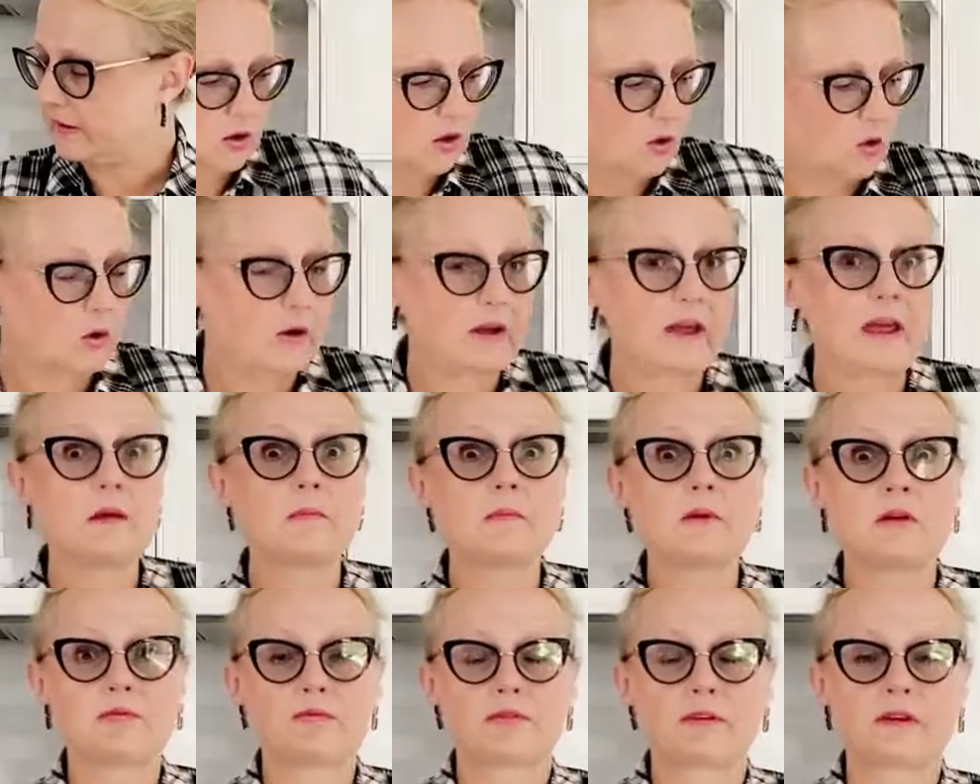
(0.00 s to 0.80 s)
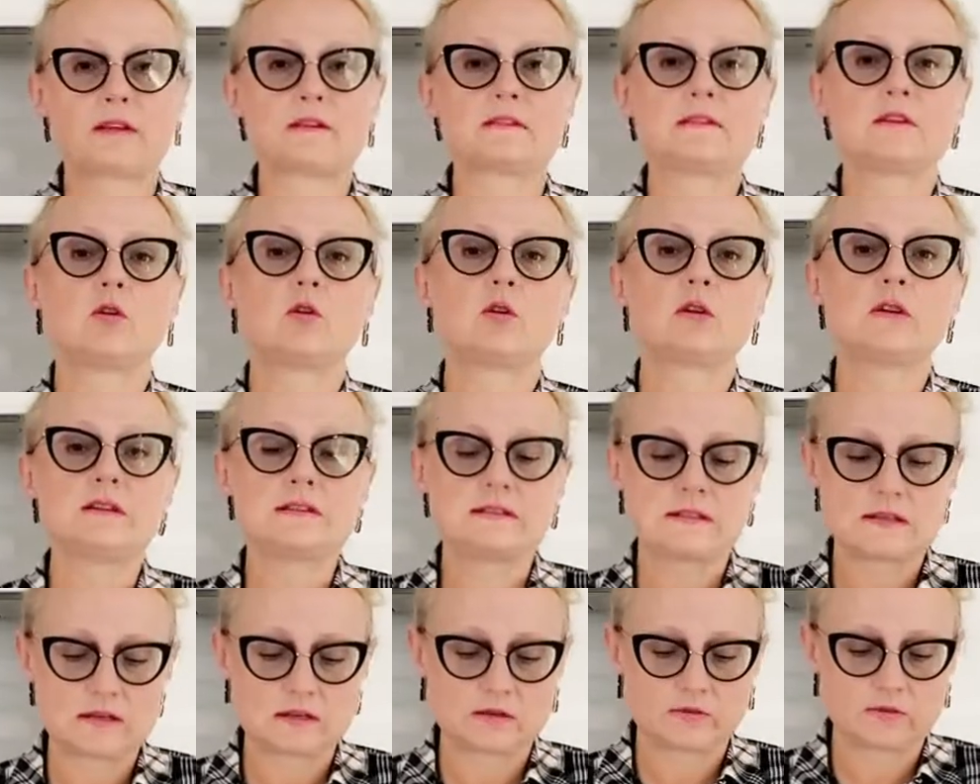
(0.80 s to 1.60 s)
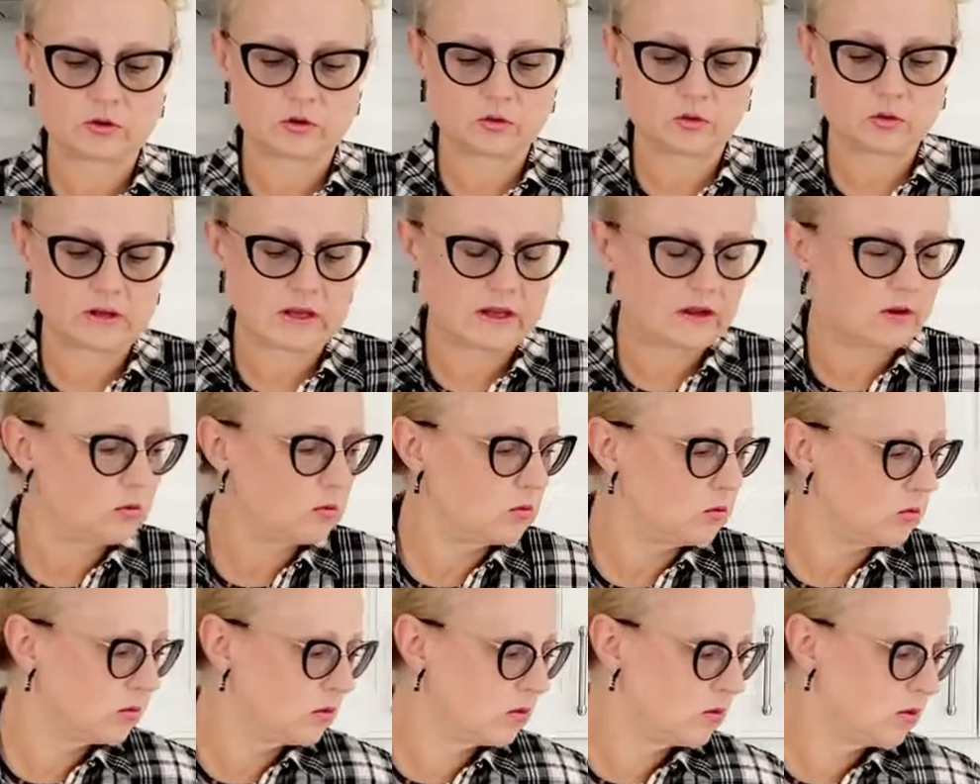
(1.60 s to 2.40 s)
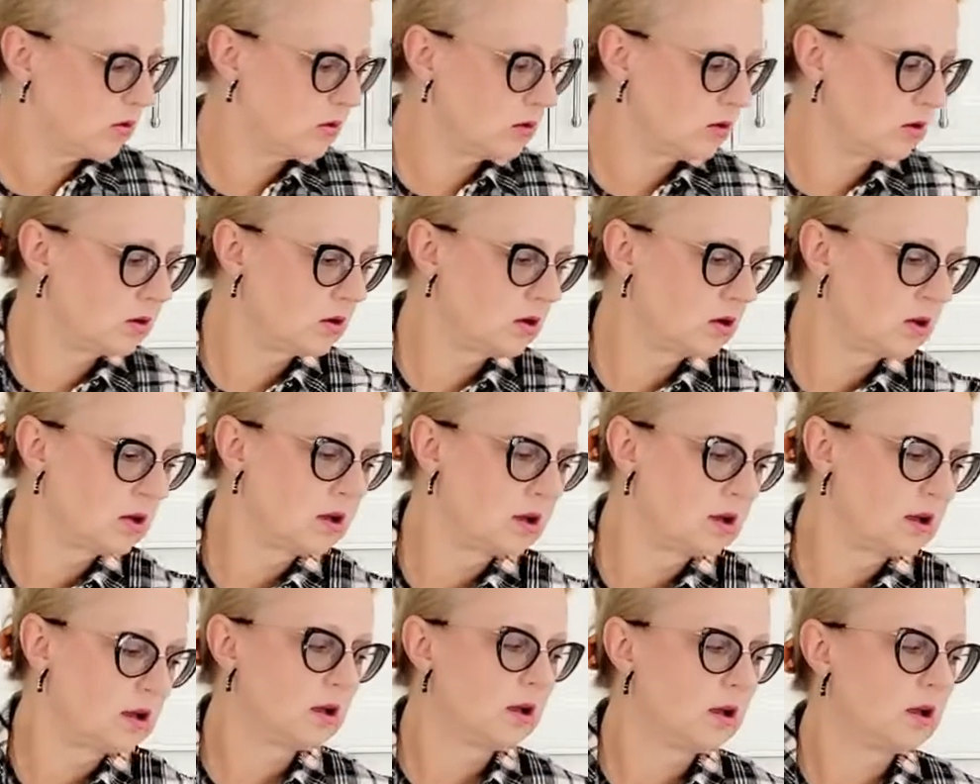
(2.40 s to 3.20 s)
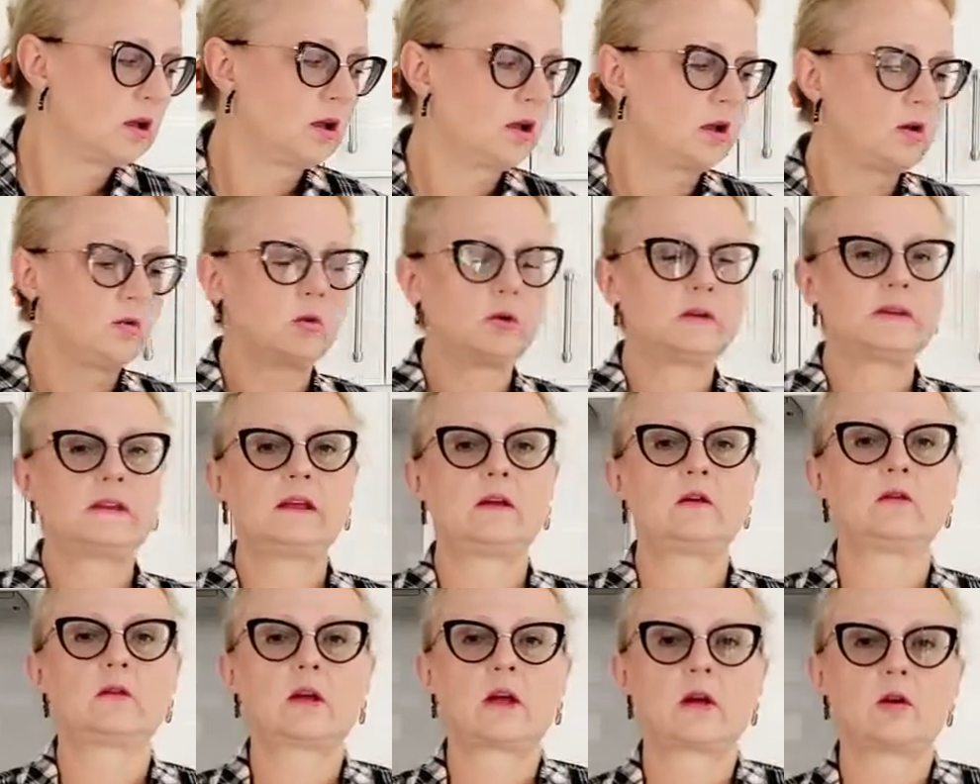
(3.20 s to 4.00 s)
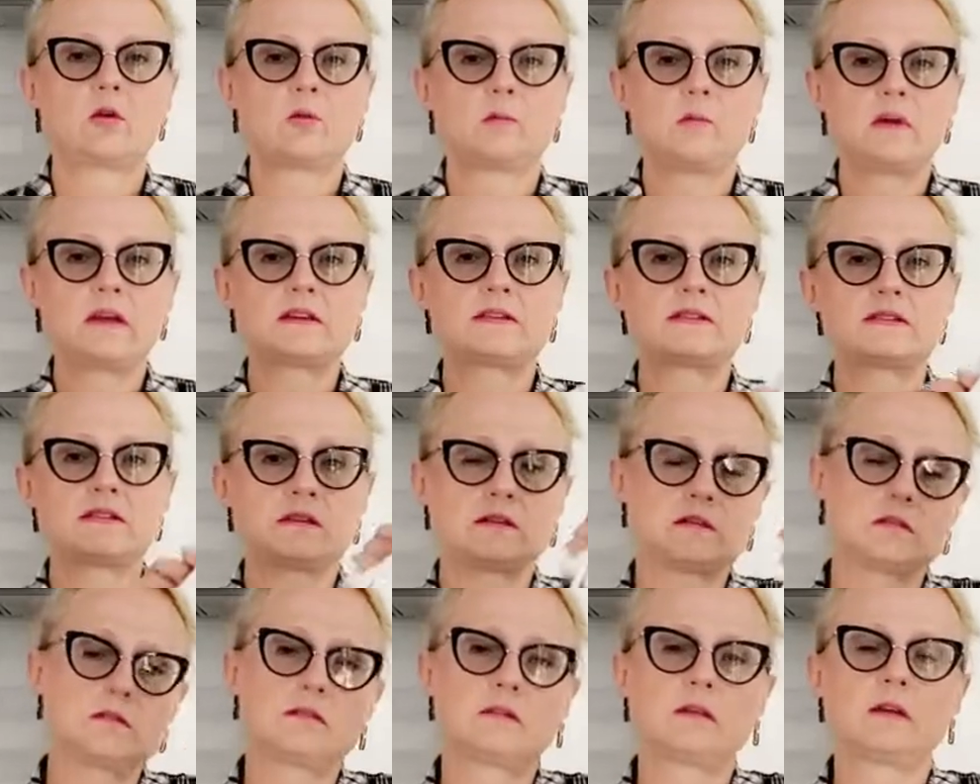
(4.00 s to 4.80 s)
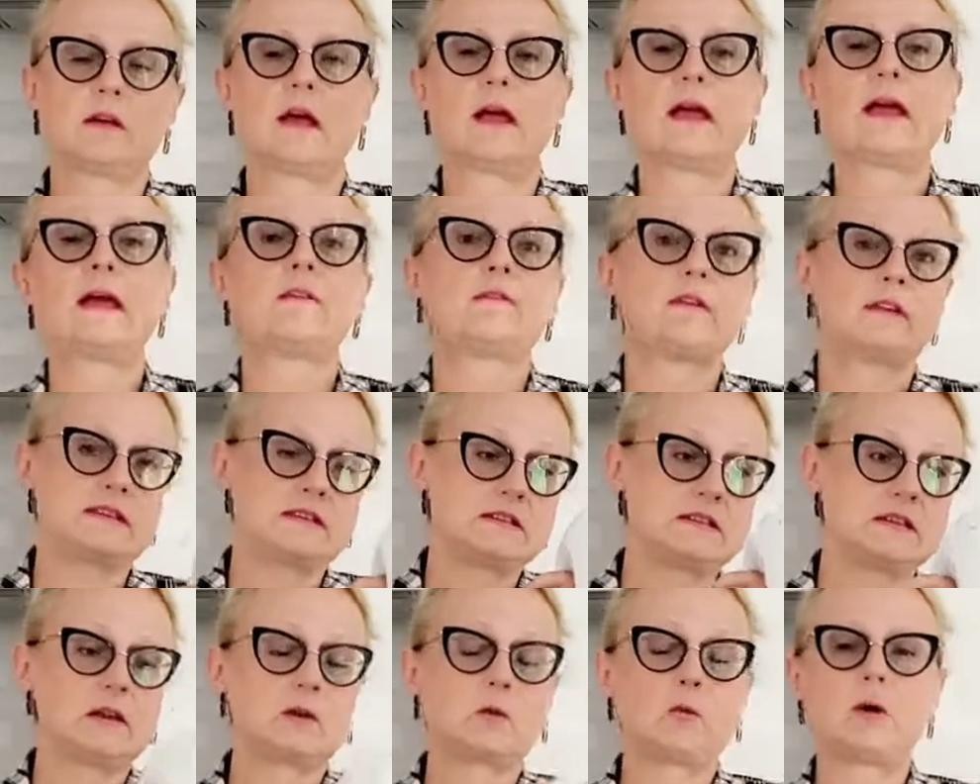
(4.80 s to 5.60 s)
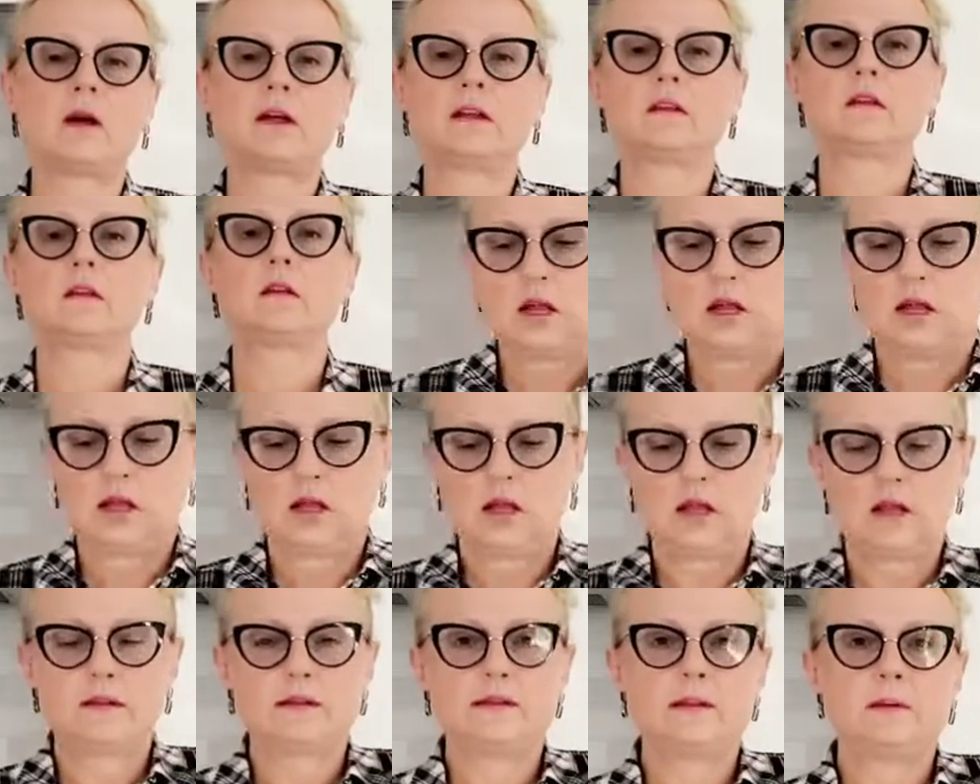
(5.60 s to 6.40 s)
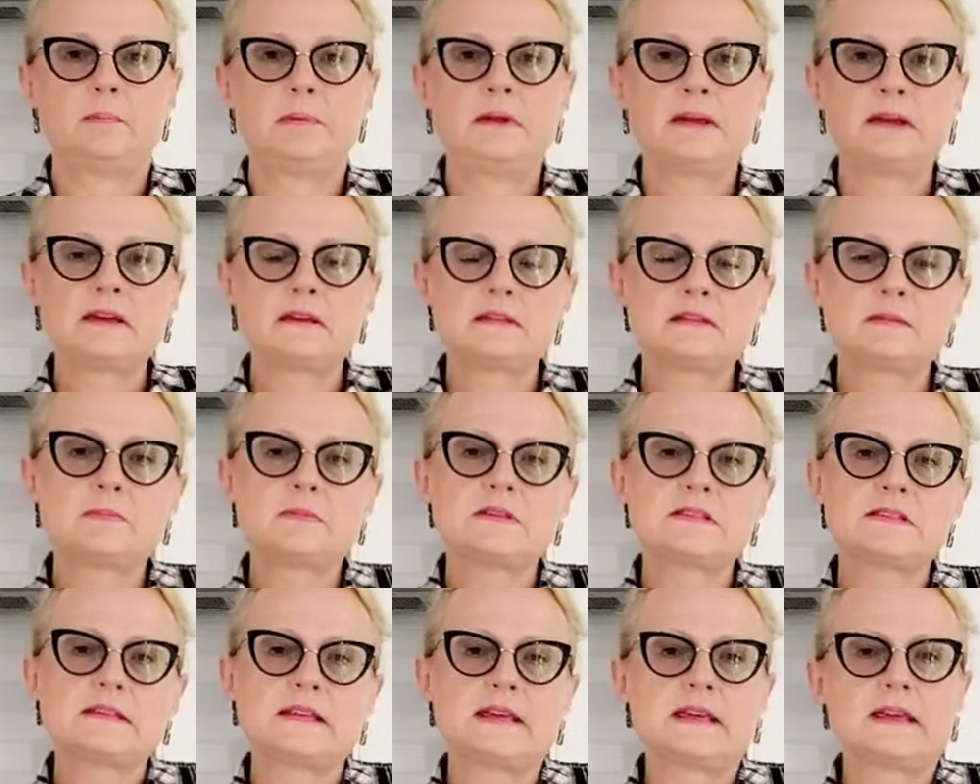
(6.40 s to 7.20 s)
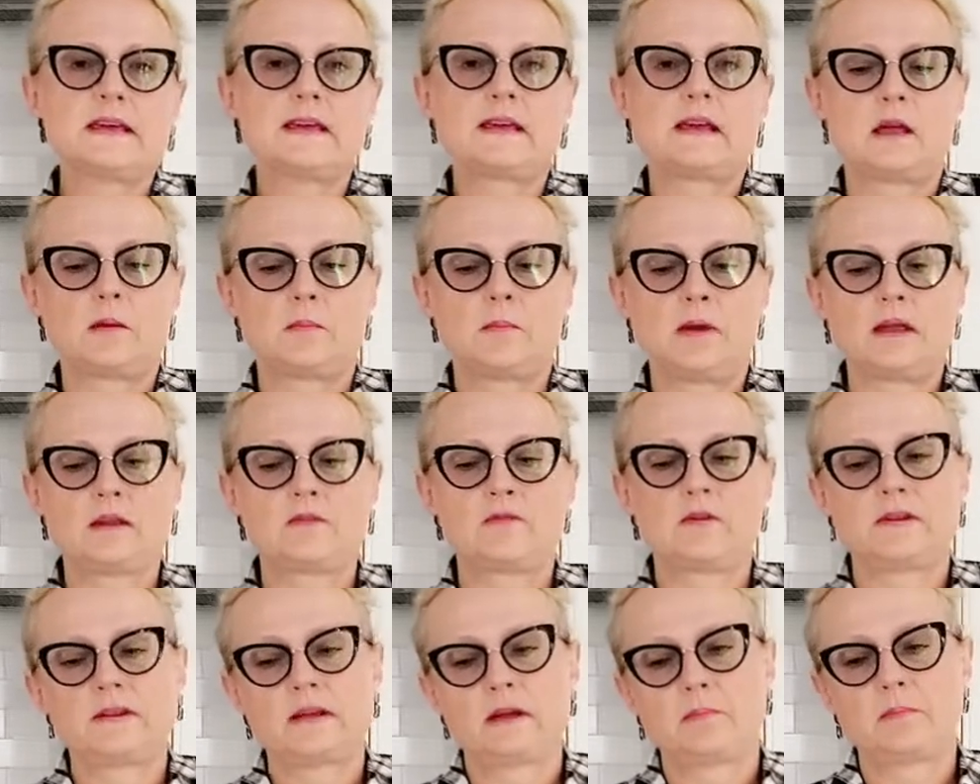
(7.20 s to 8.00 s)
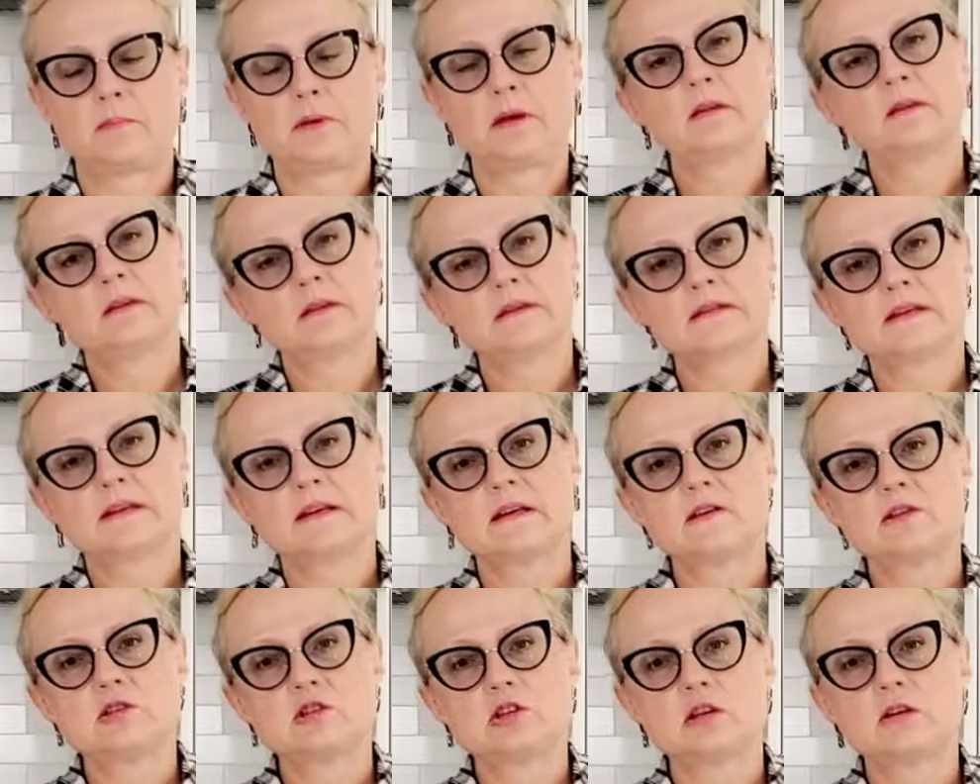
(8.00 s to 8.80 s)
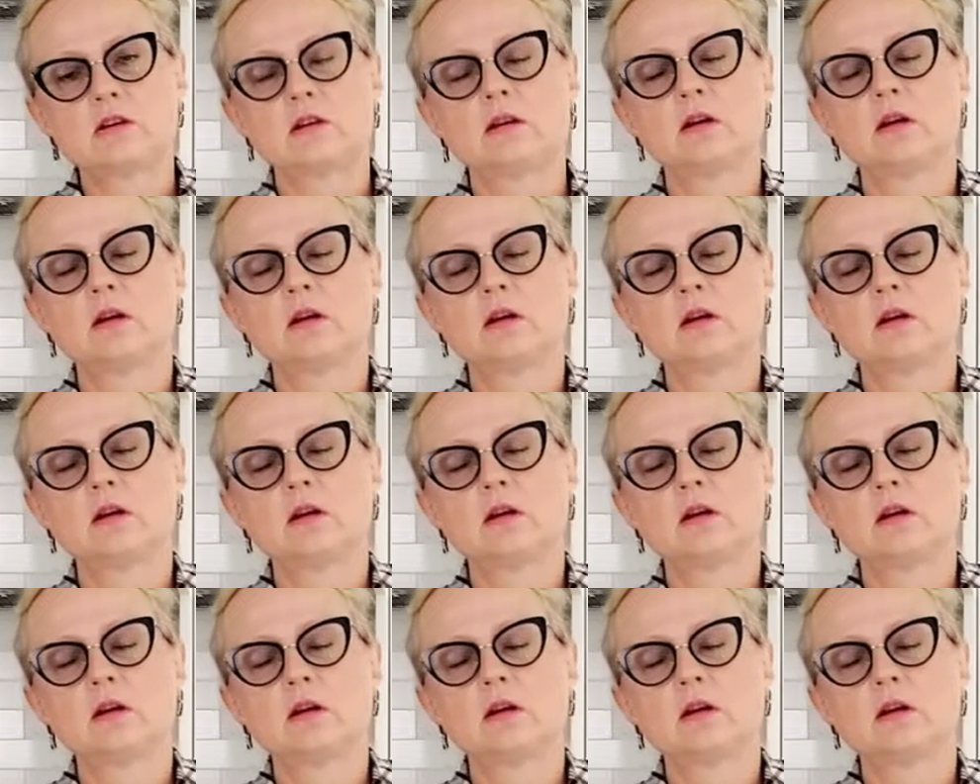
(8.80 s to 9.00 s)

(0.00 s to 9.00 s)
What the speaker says: Okay, my friends, the only thing we do now, we take our mixer. I have an antique one. The biggest mistake I made when I built this kitchen,